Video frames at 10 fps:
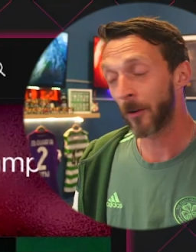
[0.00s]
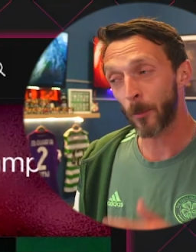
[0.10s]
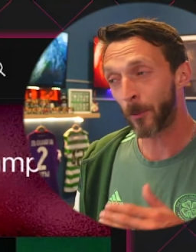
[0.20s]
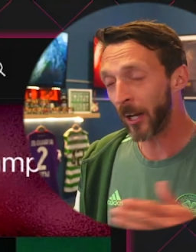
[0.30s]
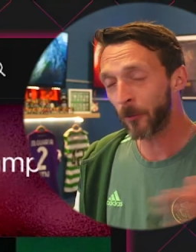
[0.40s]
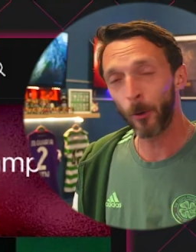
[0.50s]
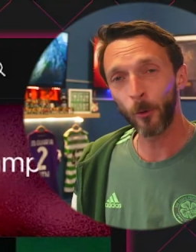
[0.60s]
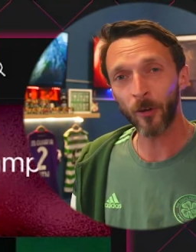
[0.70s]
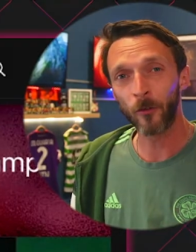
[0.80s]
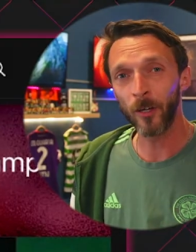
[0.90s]
the prize
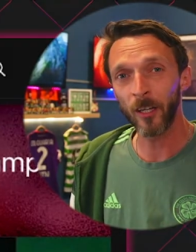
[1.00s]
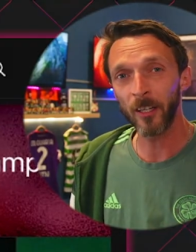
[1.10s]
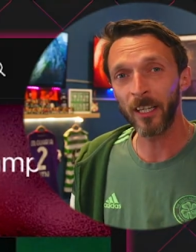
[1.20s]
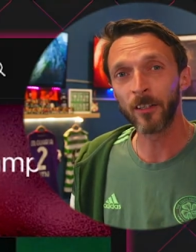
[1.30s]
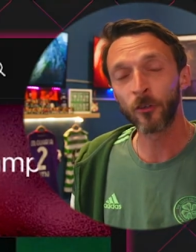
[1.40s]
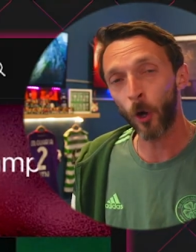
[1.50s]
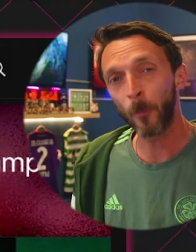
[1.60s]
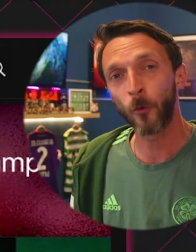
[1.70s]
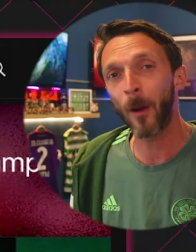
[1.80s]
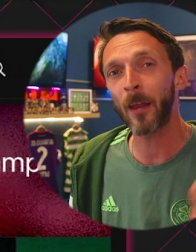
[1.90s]
pools are really lean. The
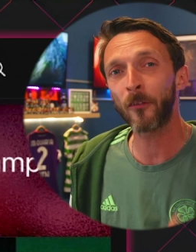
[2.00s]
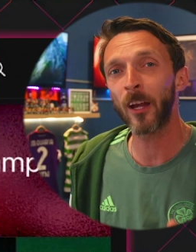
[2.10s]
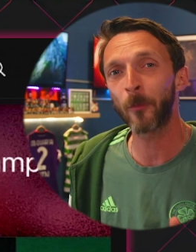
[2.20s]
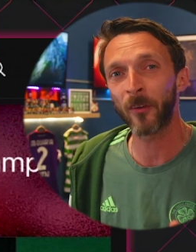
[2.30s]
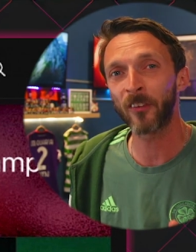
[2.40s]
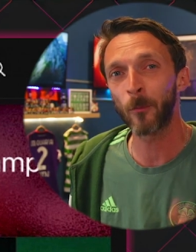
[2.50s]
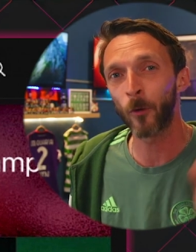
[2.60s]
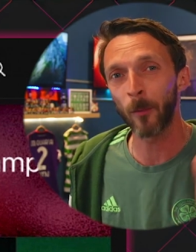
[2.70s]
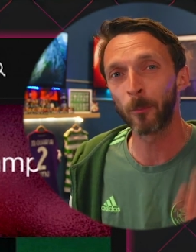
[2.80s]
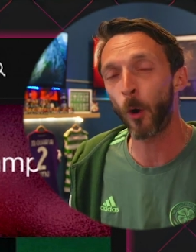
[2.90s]
top 25% will
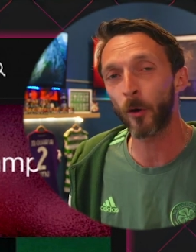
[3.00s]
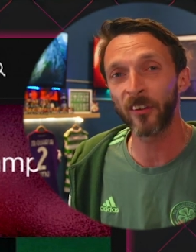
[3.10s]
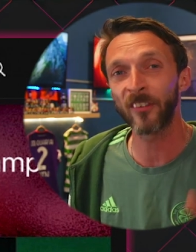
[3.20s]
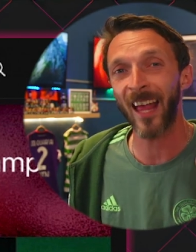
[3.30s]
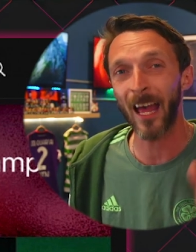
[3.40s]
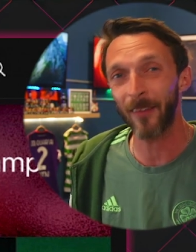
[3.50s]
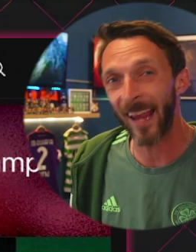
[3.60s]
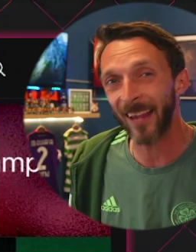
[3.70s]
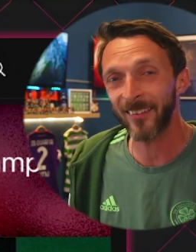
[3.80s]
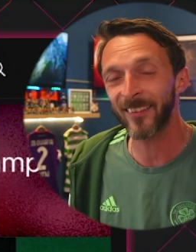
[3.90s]
get boxes that have
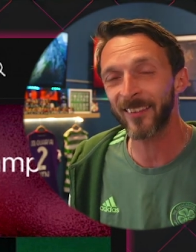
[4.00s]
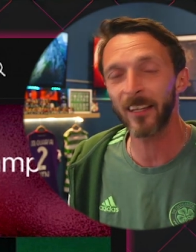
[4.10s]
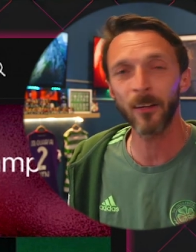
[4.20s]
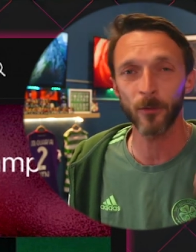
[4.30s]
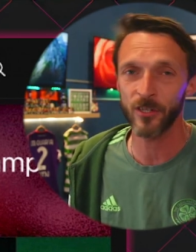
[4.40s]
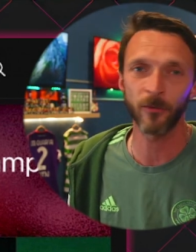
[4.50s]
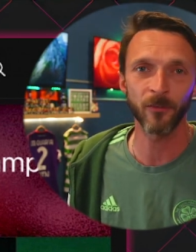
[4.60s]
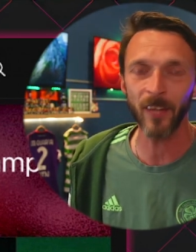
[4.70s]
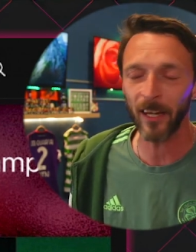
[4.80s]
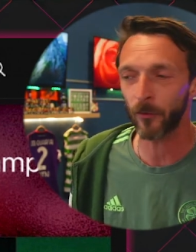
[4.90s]
essence in it, which is
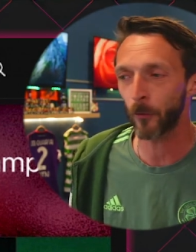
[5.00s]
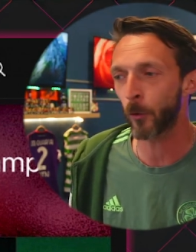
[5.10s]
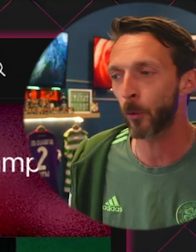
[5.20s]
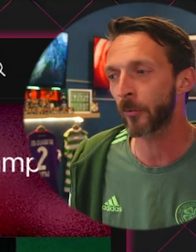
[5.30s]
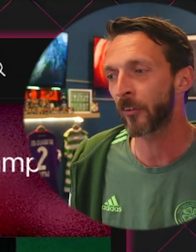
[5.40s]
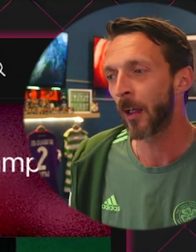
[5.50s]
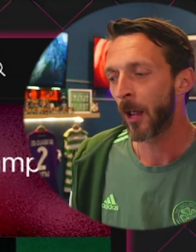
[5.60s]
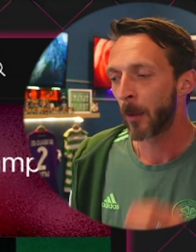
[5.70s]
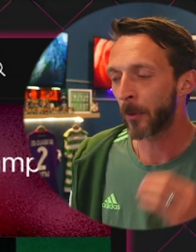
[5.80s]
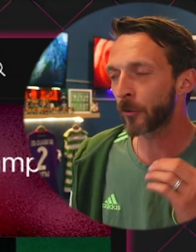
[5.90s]
nice, of course,
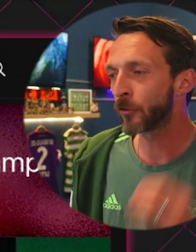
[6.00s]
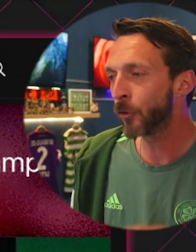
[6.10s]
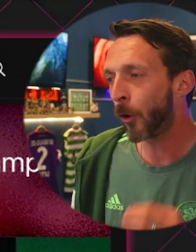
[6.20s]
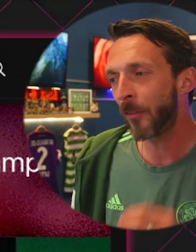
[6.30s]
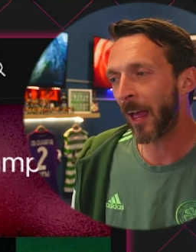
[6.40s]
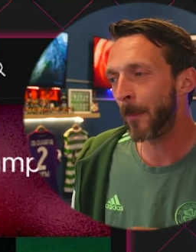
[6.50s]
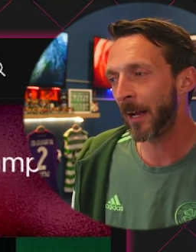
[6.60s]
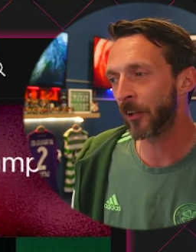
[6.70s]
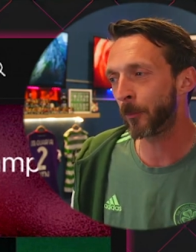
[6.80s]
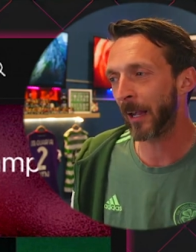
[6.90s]
but there's not that
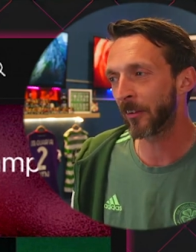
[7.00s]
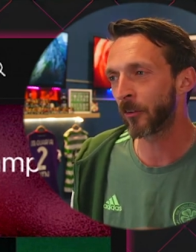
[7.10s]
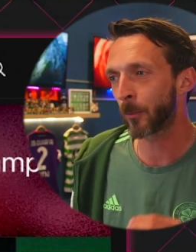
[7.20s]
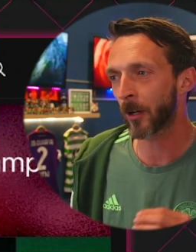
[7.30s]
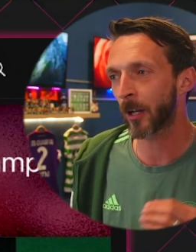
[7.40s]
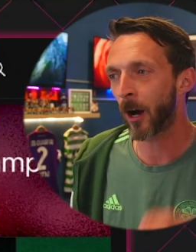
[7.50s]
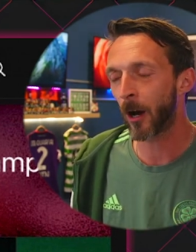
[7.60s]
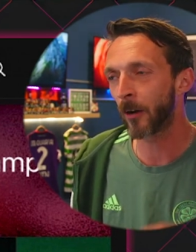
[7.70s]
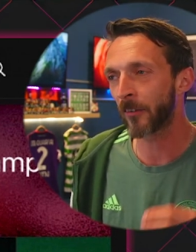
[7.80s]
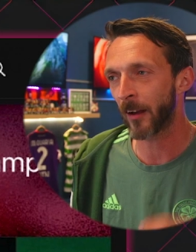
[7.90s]
many spaces where
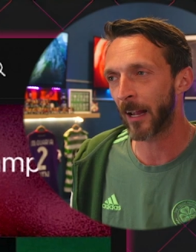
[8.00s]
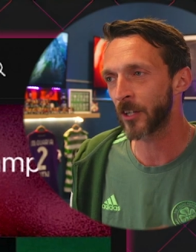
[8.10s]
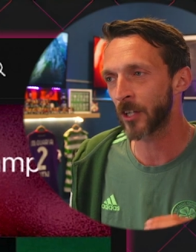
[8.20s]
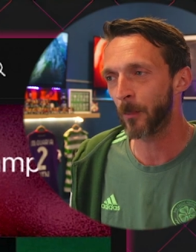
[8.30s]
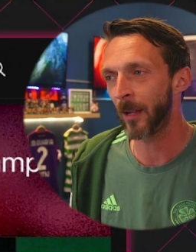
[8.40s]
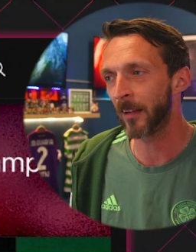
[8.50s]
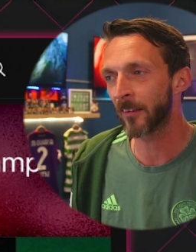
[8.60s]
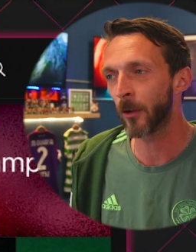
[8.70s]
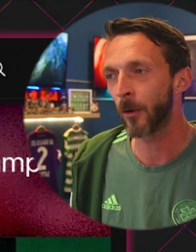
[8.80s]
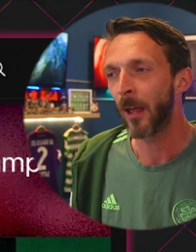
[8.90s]
cards are actually paid
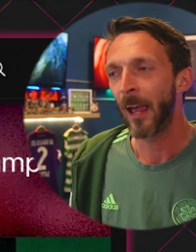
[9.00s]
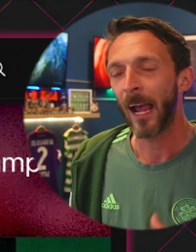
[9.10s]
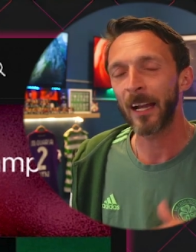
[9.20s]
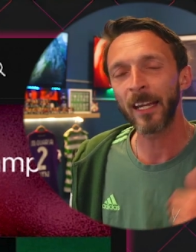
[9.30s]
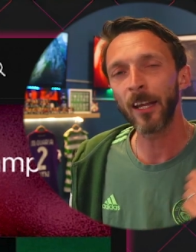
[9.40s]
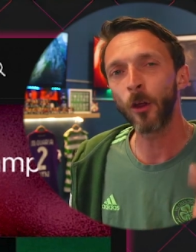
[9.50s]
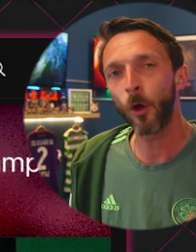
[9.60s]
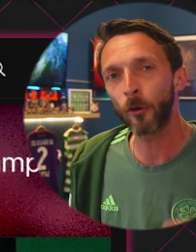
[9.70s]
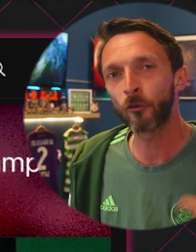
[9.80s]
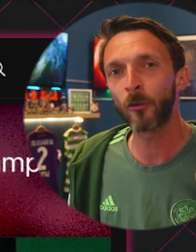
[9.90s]
out. And I hear a
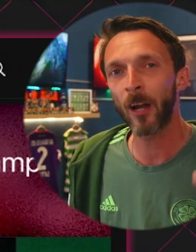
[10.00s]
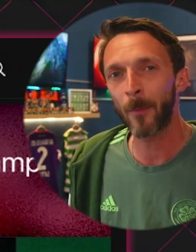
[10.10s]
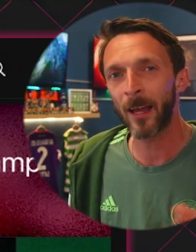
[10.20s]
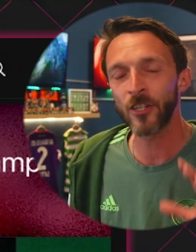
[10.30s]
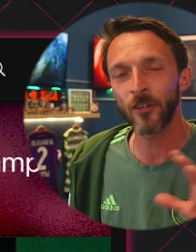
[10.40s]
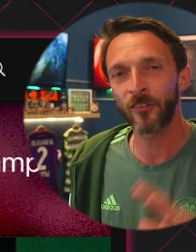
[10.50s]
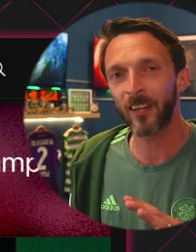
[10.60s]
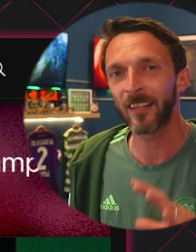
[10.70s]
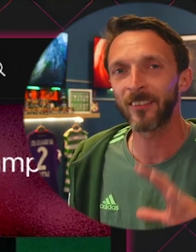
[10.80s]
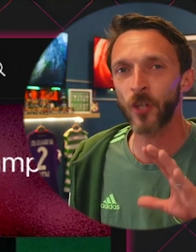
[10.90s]
lot of Sorare managers
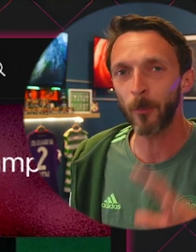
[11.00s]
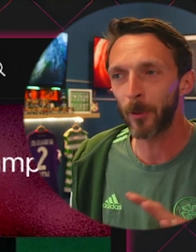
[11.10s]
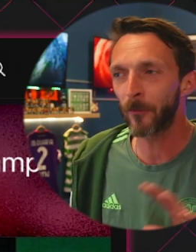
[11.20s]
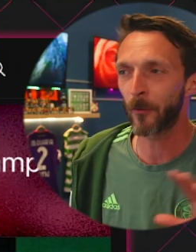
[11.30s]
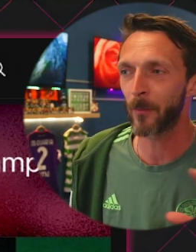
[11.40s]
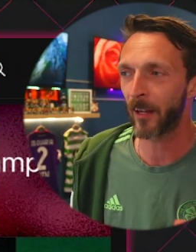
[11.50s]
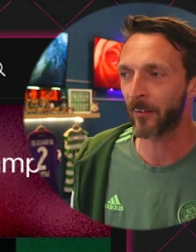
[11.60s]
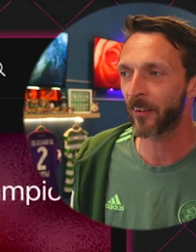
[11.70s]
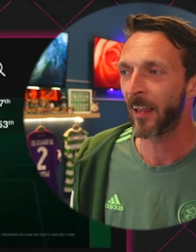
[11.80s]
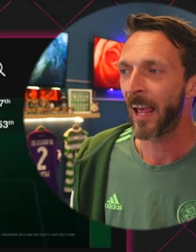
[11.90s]
then jumping from
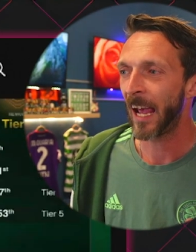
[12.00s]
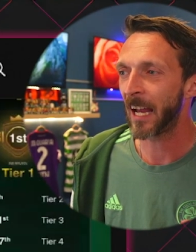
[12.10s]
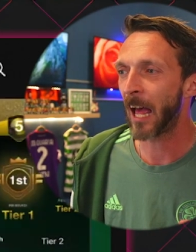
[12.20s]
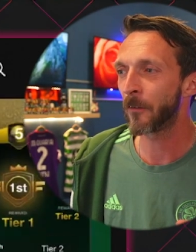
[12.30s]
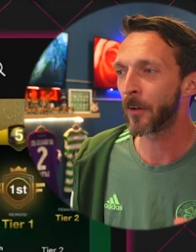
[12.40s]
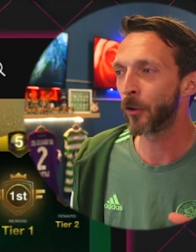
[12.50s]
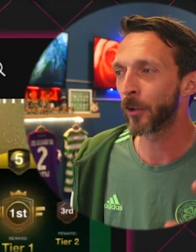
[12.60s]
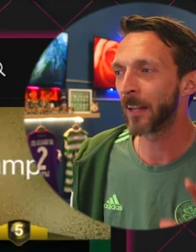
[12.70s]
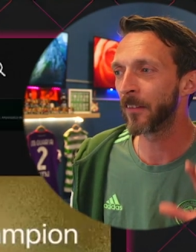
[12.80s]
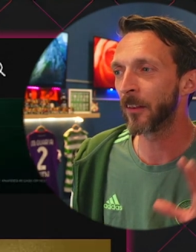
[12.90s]
this and having a
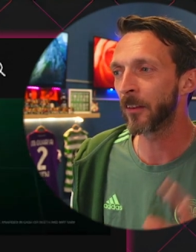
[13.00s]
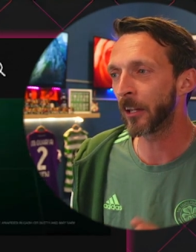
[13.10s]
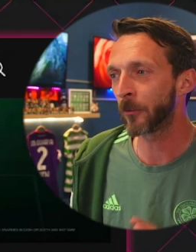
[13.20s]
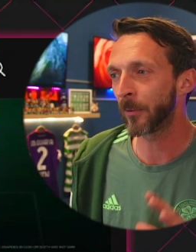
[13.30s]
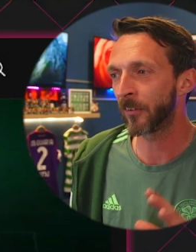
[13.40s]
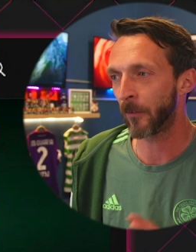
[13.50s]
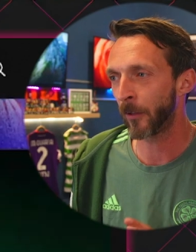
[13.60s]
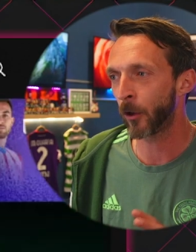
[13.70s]
look at the league specific